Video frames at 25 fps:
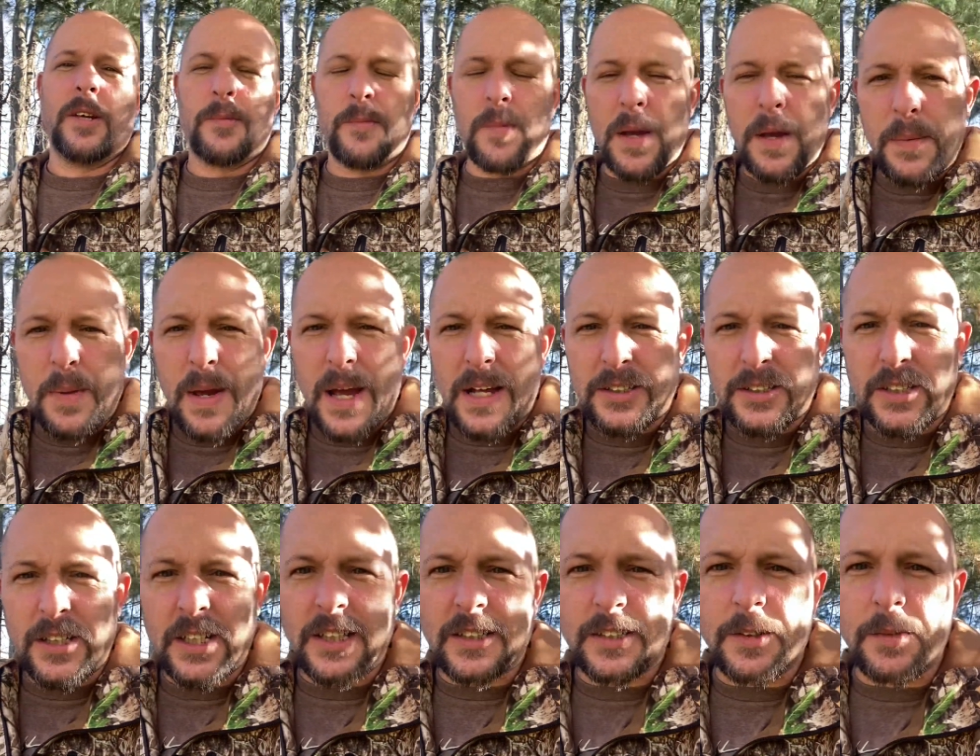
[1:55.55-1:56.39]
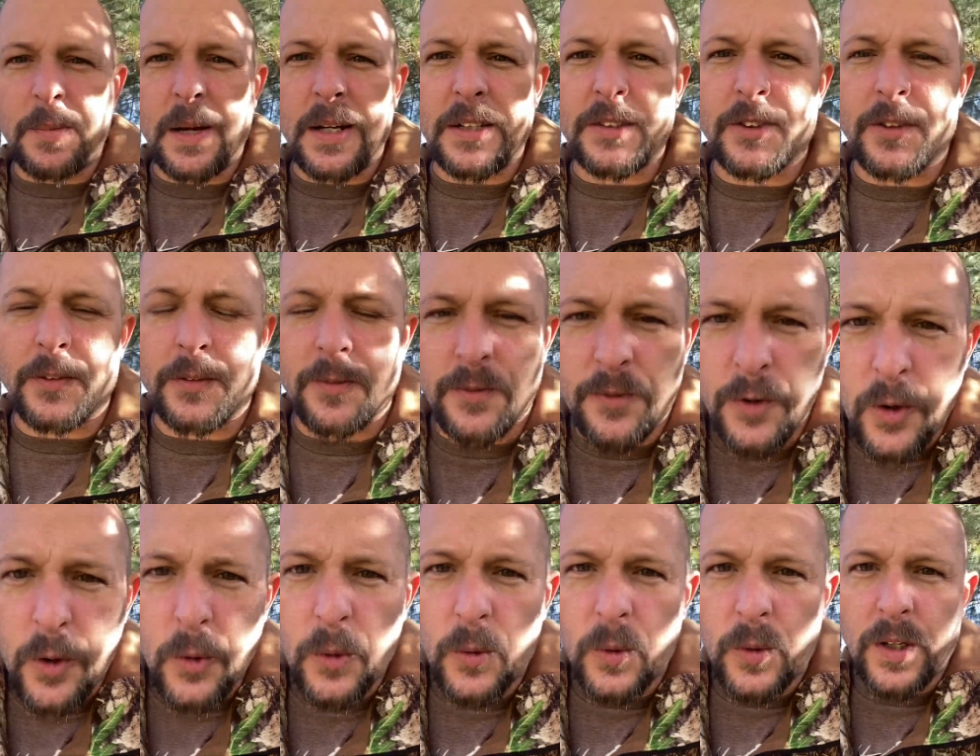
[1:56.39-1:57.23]
Maybe I should get some extra
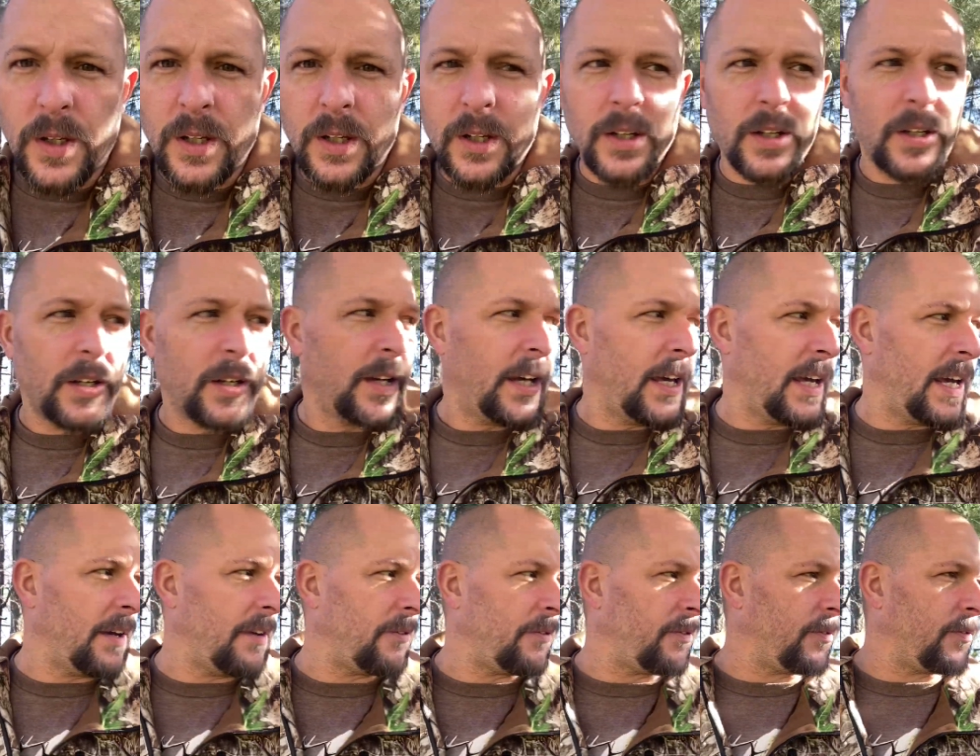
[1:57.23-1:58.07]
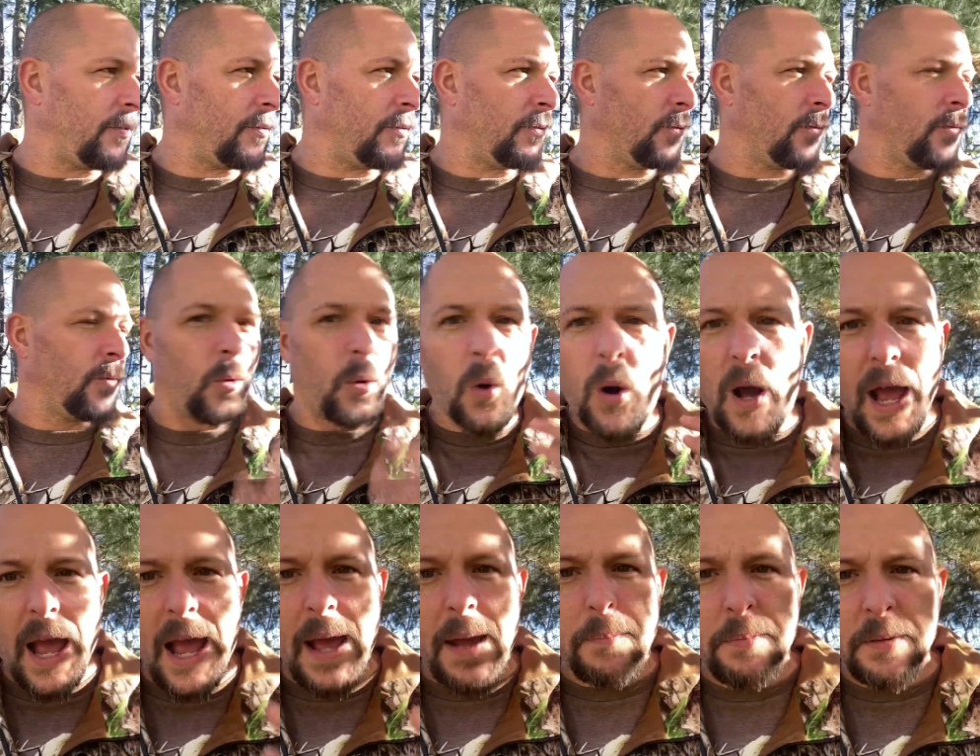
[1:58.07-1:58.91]
food if what
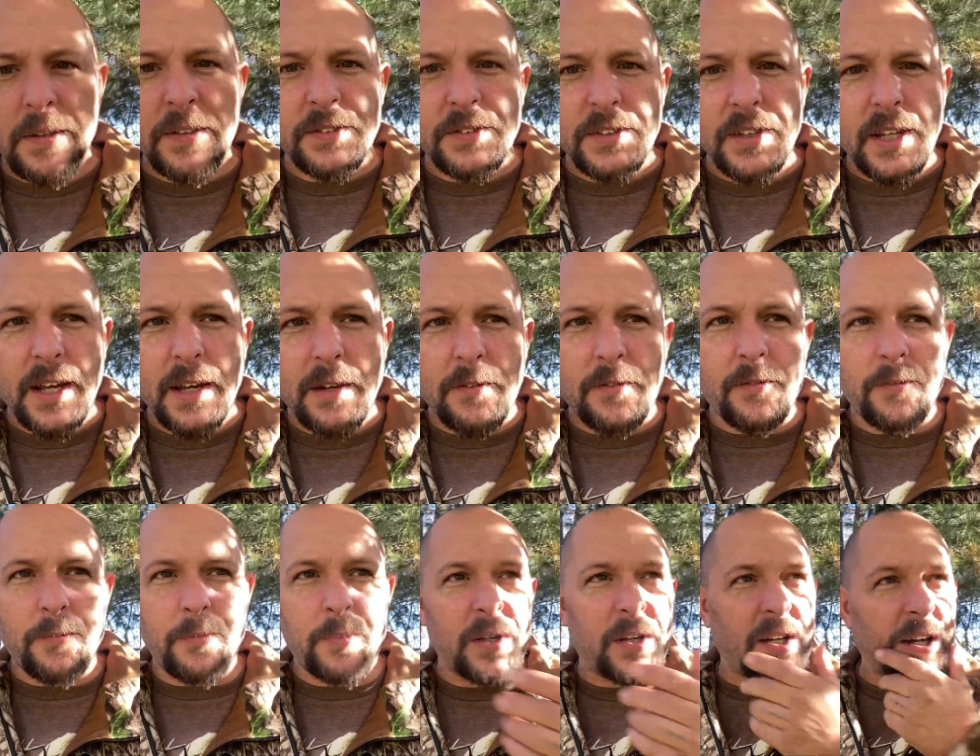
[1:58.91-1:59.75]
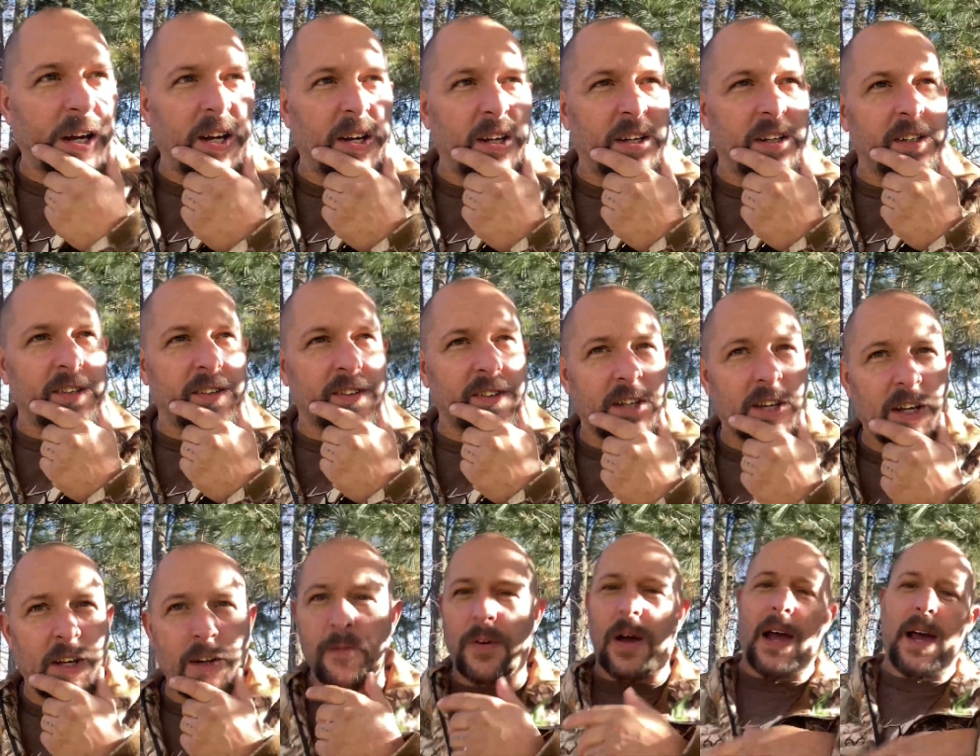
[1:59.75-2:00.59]
happens if because
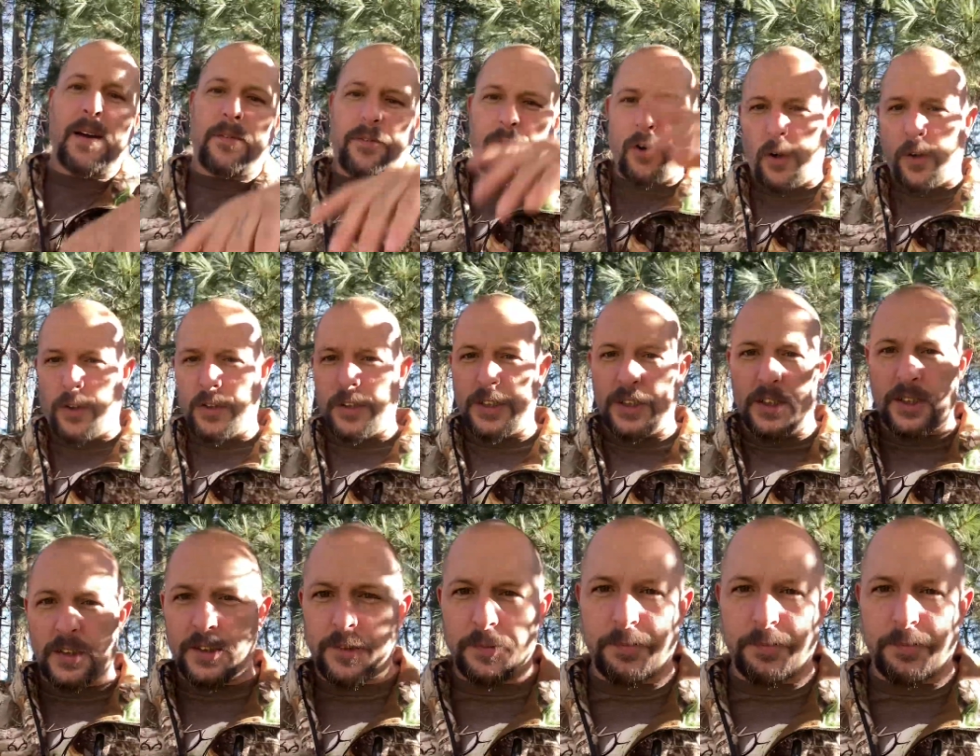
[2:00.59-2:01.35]
if I have all these